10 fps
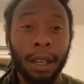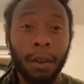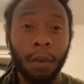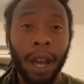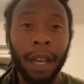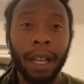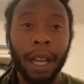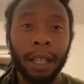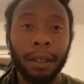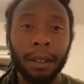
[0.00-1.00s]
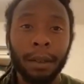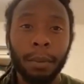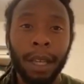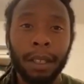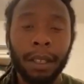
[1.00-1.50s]
why not
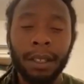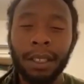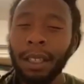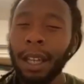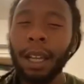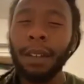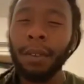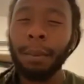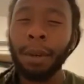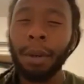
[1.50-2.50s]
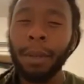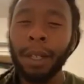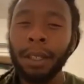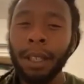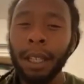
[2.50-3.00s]
make this kind of a
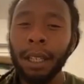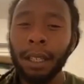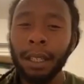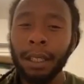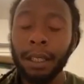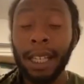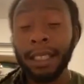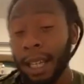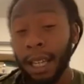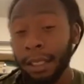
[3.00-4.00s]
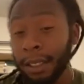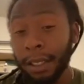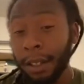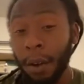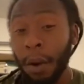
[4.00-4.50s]
permanent thing? Because that's
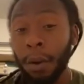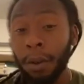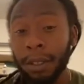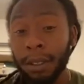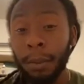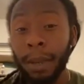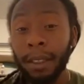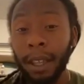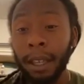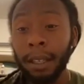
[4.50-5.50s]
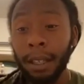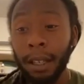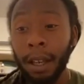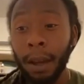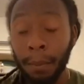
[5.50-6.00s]
honestly the goal, is to make that
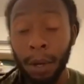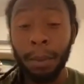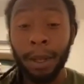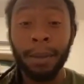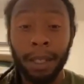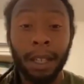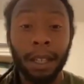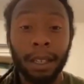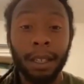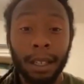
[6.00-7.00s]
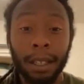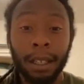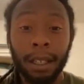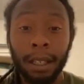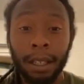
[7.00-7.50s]
a permanent thing.
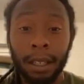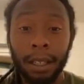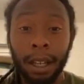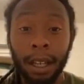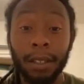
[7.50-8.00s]
Like